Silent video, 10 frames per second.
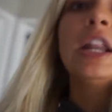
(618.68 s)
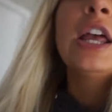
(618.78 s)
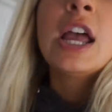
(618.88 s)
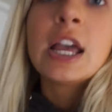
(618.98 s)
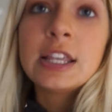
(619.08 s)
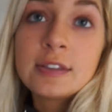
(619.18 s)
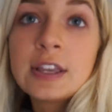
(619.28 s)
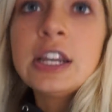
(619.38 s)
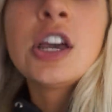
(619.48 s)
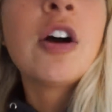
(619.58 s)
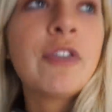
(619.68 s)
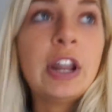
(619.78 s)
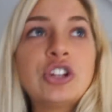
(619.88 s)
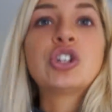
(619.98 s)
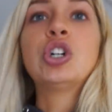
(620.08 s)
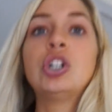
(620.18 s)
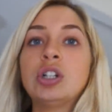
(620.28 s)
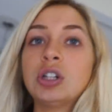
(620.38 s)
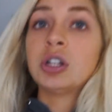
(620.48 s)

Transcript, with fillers: it, the Skinny Confidential